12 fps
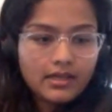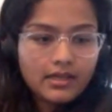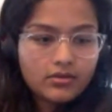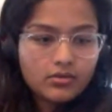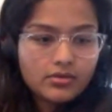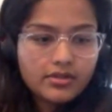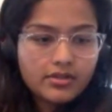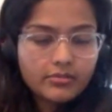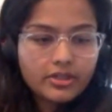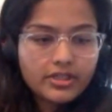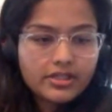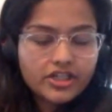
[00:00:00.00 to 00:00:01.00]
And
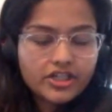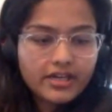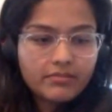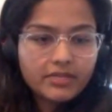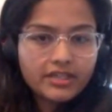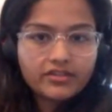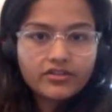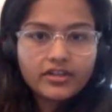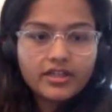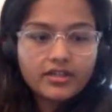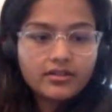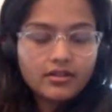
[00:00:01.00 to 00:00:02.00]
also I'm going to share my
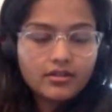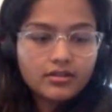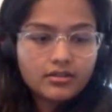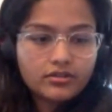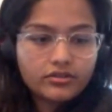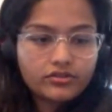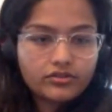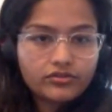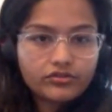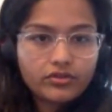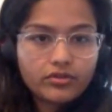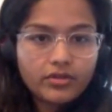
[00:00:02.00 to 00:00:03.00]
screen
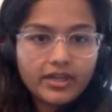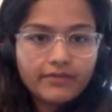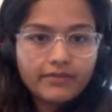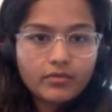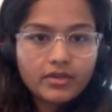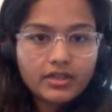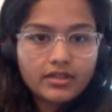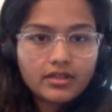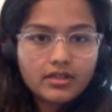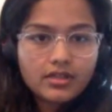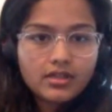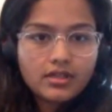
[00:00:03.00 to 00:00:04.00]
so
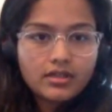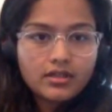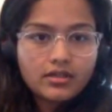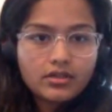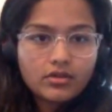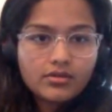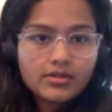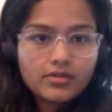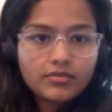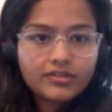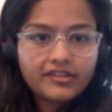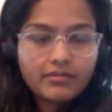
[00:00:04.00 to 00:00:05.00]
everyone
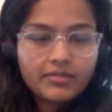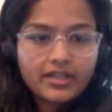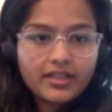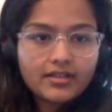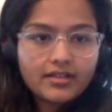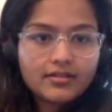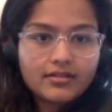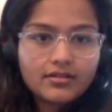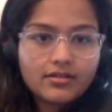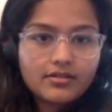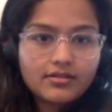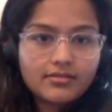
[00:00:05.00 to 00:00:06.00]
knows what's happening.
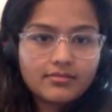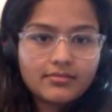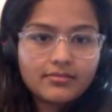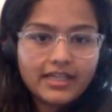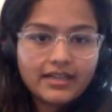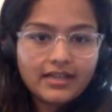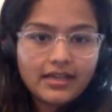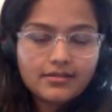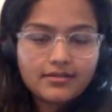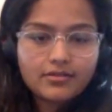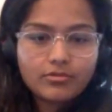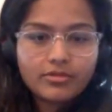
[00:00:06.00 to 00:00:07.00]
Awesome. Dan
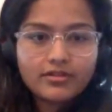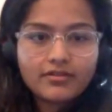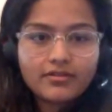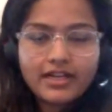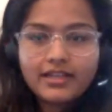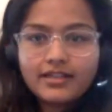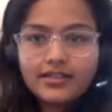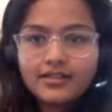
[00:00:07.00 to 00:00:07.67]
has it open already.